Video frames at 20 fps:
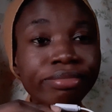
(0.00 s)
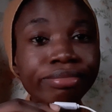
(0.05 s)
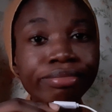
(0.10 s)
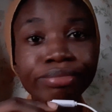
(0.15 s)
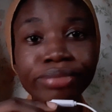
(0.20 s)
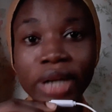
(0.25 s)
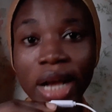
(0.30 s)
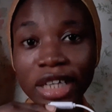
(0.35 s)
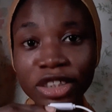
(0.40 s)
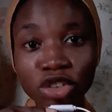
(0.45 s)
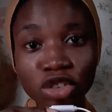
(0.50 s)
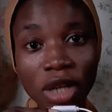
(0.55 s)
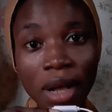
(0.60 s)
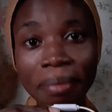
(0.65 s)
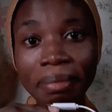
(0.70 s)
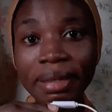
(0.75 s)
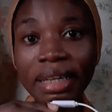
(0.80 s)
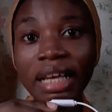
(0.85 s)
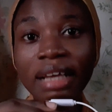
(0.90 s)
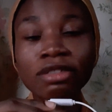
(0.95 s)
bra strap
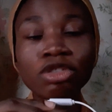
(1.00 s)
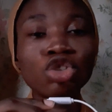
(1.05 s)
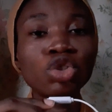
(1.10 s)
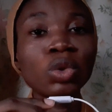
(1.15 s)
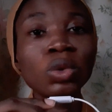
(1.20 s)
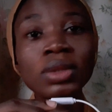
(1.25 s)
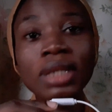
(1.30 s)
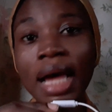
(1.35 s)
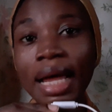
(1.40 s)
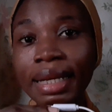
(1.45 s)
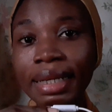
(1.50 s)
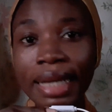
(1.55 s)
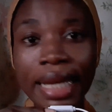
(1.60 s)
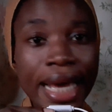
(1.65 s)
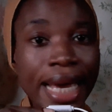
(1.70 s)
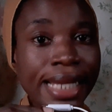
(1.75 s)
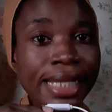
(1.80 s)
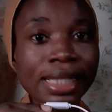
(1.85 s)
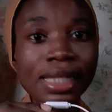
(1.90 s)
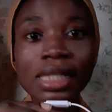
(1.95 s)
length, shoulder
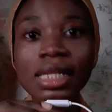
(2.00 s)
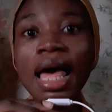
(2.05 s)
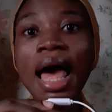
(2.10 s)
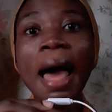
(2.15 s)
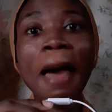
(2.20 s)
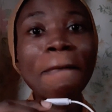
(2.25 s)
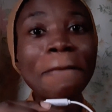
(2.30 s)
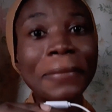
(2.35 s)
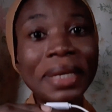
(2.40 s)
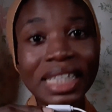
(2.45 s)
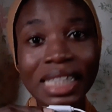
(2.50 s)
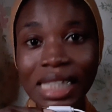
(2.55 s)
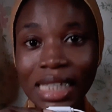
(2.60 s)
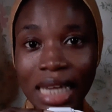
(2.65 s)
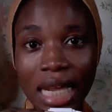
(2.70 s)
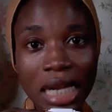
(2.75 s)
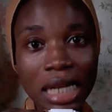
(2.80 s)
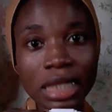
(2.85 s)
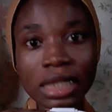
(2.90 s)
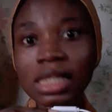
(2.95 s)
length, armpit
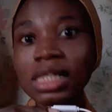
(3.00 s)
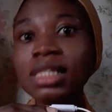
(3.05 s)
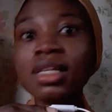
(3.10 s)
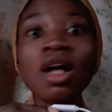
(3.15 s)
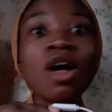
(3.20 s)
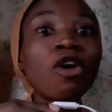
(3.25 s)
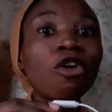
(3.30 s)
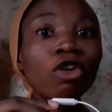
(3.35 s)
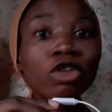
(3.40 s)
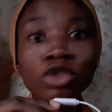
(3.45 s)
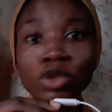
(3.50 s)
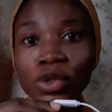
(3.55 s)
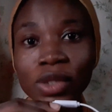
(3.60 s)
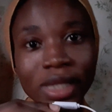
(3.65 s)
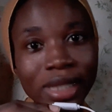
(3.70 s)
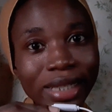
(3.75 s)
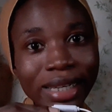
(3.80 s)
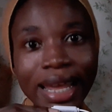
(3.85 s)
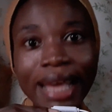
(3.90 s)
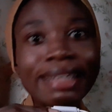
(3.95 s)
length, all those
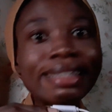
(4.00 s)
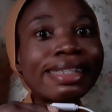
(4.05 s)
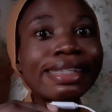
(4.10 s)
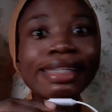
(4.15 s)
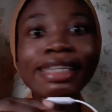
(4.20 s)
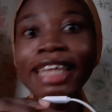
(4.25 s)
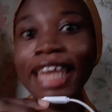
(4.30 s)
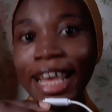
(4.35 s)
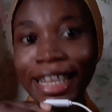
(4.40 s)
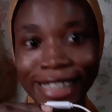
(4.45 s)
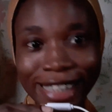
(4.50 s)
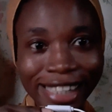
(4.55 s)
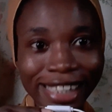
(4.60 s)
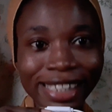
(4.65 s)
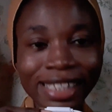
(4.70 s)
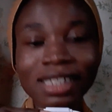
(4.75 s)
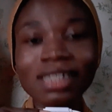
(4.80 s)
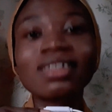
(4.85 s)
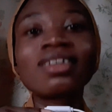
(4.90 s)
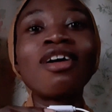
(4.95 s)

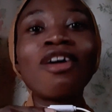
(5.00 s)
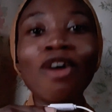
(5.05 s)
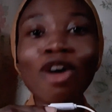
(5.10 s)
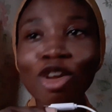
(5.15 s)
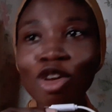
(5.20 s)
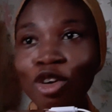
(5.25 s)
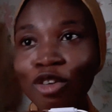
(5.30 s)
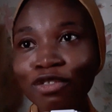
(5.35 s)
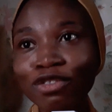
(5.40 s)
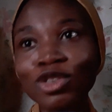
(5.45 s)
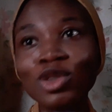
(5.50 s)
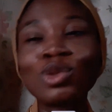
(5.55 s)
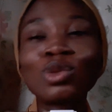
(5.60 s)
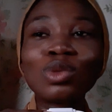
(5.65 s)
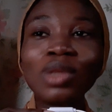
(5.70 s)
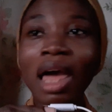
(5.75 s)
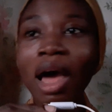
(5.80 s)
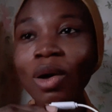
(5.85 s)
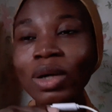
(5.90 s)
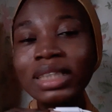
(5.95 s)
lengthy. All of you,
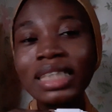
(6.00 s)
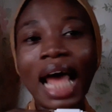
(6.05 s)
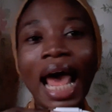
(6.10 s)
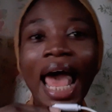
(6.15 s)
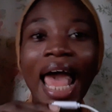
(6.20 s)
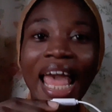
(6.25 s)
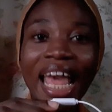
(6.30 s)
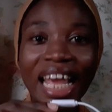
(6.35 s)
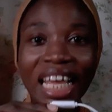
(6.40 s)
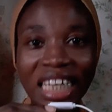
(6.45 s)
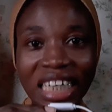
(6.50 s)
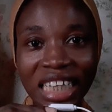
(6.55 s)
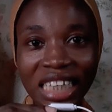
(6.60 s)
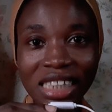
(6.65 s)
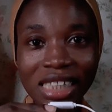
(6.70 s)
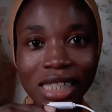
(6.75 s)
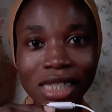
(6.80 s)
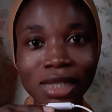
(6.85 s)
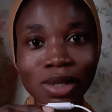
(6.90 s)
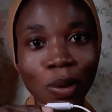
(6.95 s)
you're under a
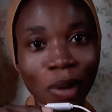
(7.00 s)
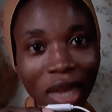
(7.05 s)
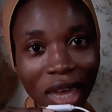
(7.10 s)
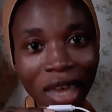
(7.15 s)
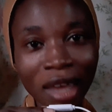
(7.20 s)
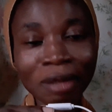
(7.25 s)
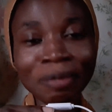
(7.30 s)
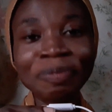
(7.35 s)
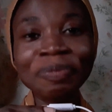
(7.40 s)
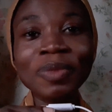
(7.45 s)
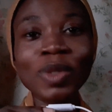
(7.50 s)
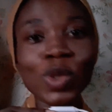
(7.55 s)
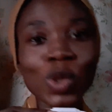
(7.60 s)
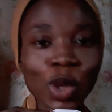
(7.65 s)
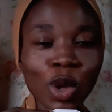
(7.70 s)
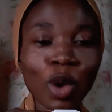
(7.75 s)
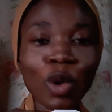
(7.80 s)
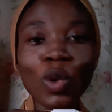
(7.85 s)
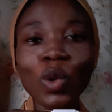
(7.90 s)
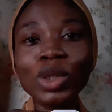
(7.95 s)
length. Okay, so
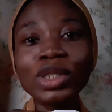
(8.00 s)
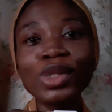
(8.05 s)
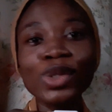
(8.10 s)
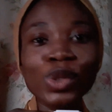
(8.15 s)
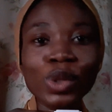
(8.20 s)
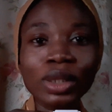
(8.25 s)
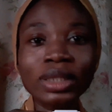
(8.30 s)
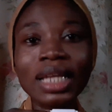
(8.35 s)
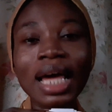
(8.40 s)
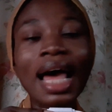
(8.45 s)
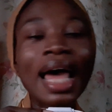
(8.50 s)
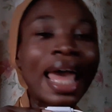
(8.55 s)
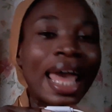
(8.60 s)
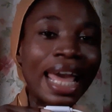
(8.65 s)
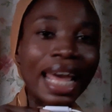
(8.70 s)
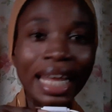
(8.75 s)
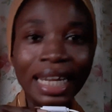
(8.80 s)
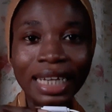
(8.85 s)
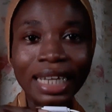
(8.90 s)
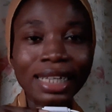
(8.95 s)
your goal is under
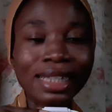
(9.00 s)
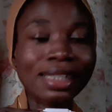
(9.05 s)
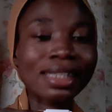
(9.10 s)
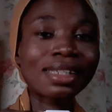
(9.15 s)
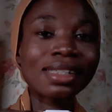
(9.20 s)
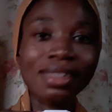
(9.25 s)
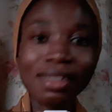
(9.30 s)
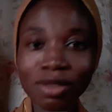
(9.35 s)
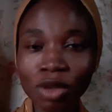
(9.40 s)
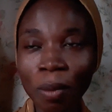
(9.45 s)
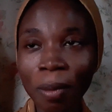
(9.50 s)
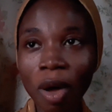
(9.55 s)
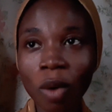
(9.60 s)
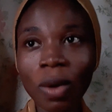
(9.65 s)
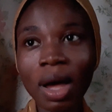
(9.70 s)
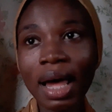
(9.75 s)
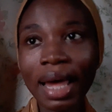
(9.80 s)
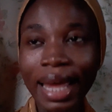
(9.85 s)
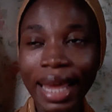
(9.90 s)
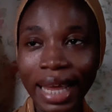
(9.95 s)
a length. Number
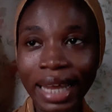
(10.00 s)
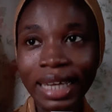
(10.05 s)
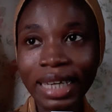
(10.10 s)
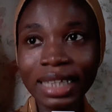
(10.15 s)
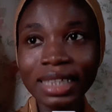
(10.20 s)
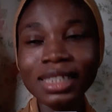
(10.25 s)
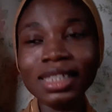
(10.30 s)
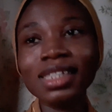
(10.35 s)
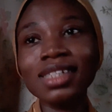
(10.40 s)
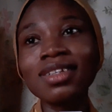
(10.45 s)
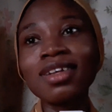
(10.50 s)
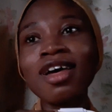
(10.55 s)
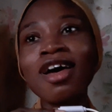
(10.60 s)
one, a length.